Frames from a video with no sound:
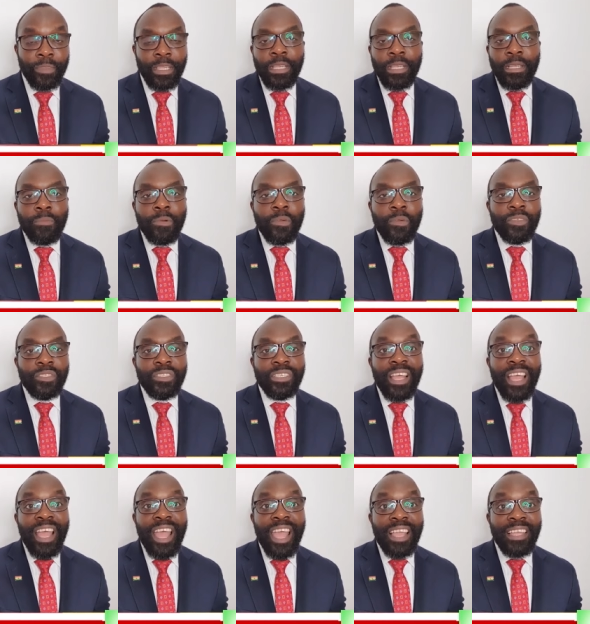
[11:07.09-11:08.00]
Professor
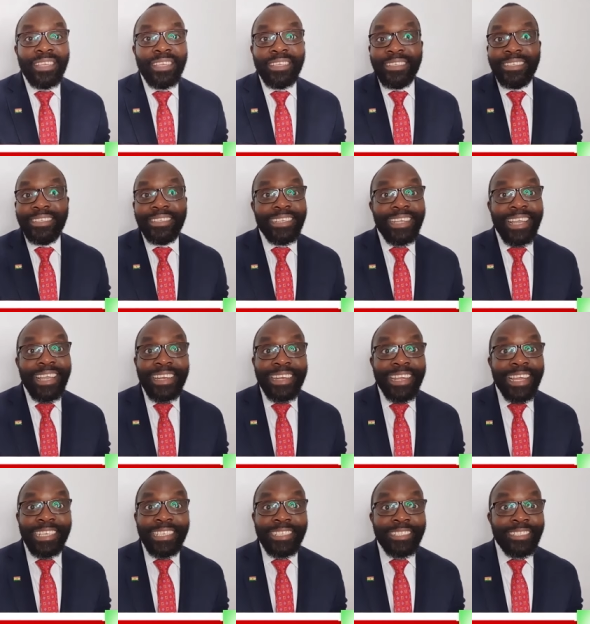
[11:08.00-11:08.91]
Hanke, Ghana
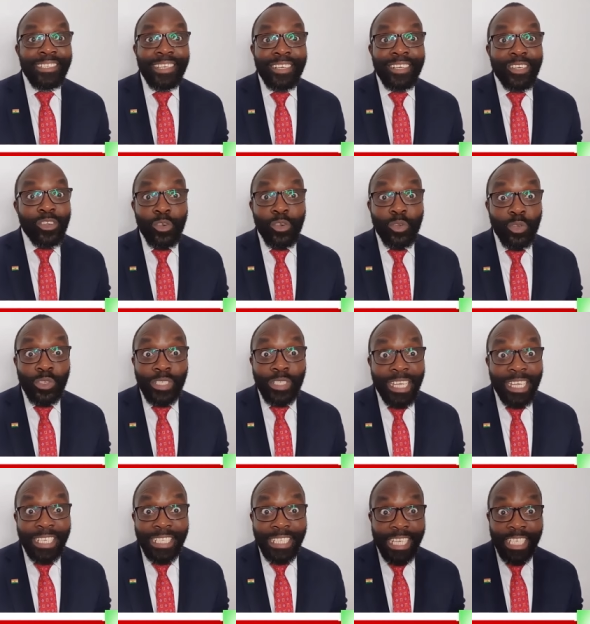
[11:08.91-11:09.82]
is not a colonial
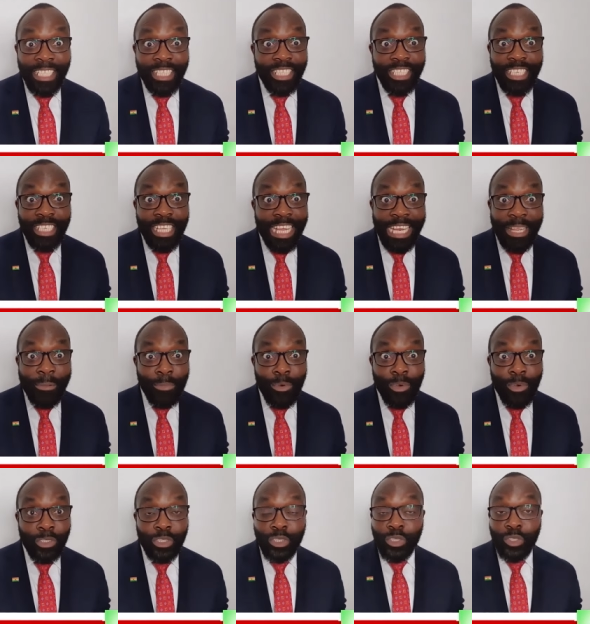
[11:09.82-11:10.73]
nation anymore,
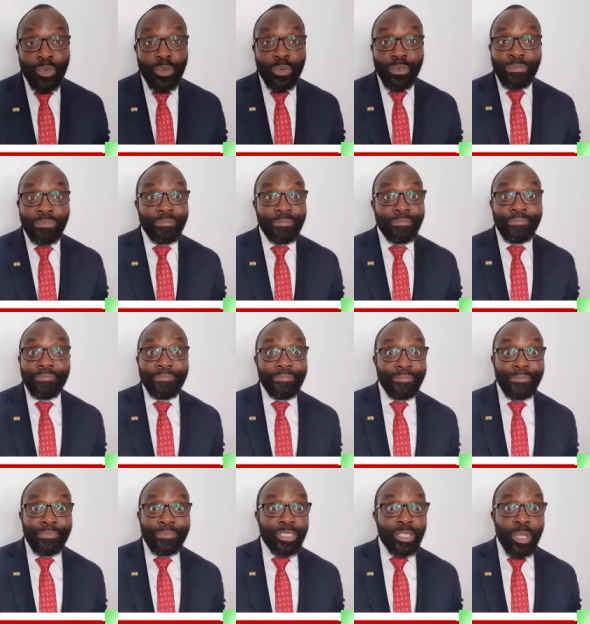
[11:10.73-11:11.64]
so
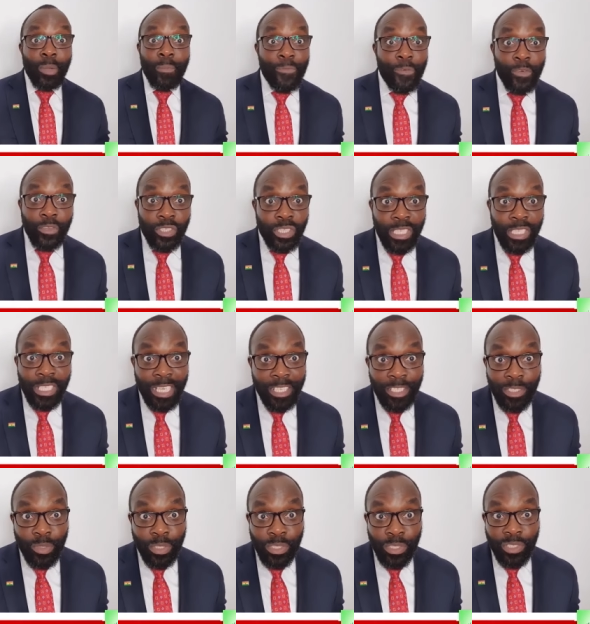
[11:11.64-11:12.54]
stop forcing us
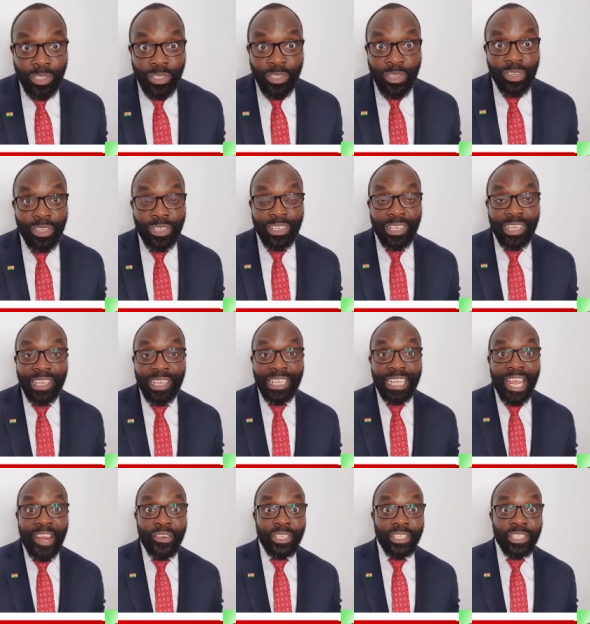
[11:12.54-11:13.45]
to install a
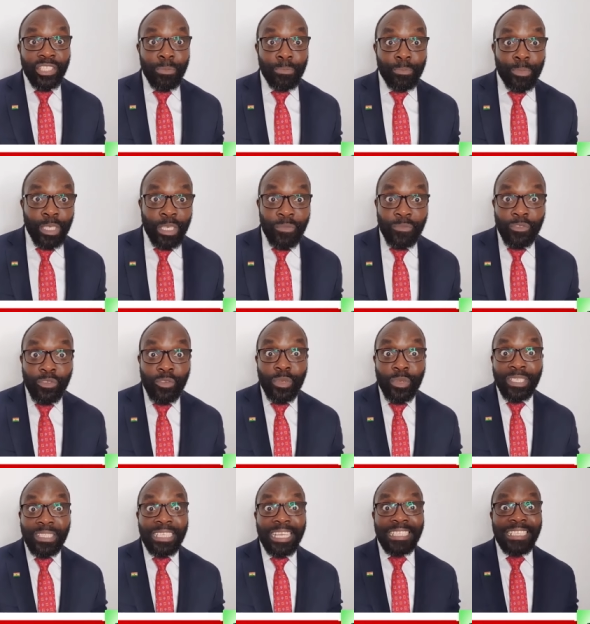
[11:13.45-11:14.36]
currency But If US
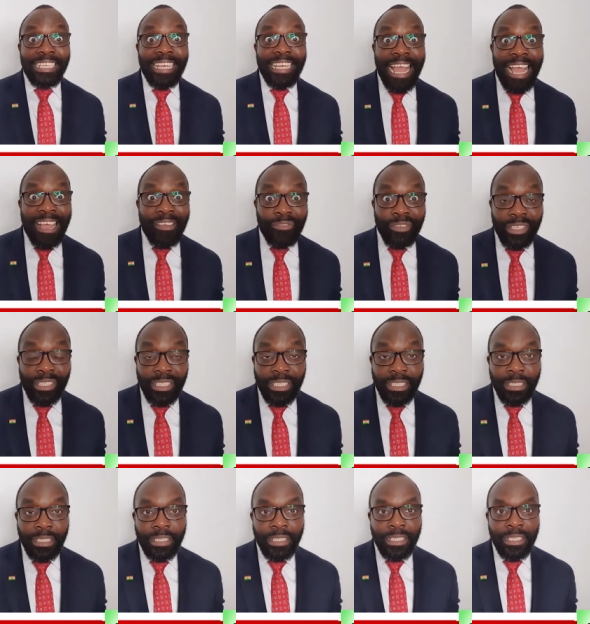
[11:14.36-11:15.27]
doesn't have it,
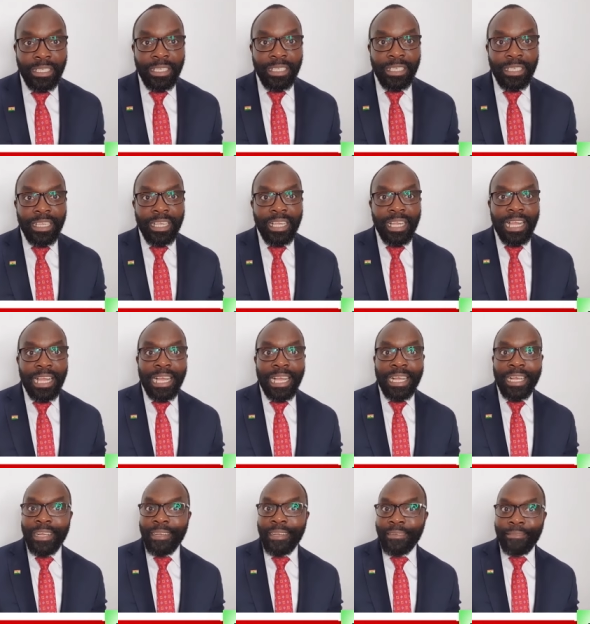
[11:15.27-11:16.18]

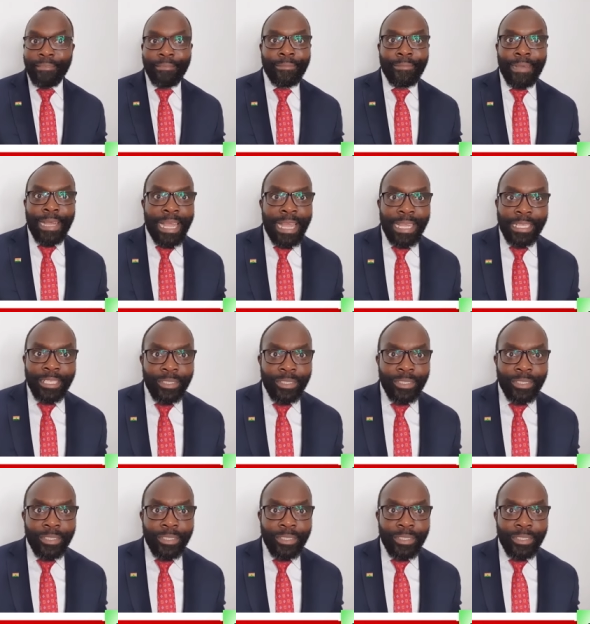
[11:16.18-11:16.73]
uh, why are you